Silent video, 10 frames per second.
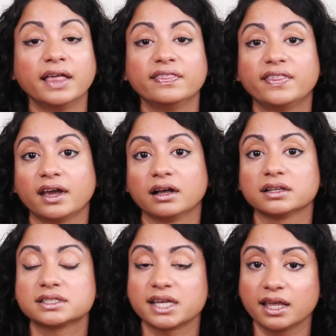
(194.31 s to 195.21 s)

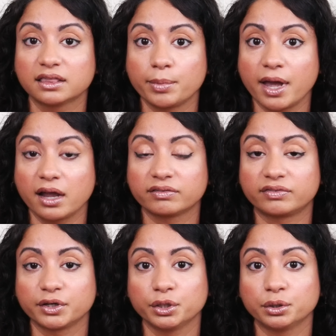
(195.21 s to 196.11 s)
They'll take the bag for
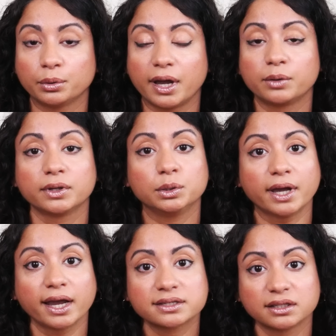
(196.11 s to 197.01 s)
you and when you
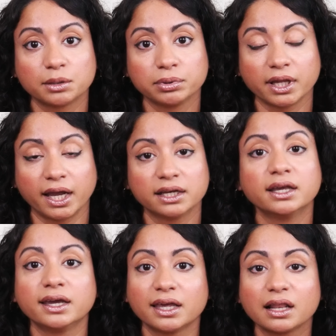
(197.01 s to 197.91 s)
exit the plane,
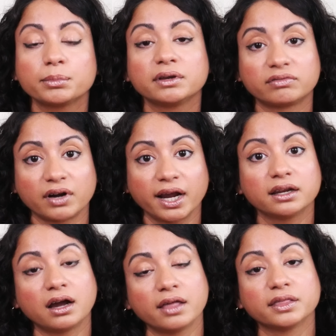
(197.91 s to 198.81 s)
it'll be right
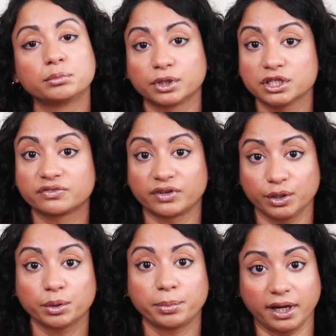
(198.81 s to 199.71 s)
on the bridge for you
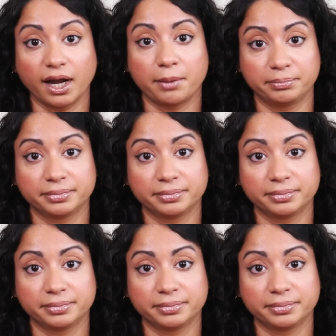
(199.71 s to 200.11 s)
to pick up.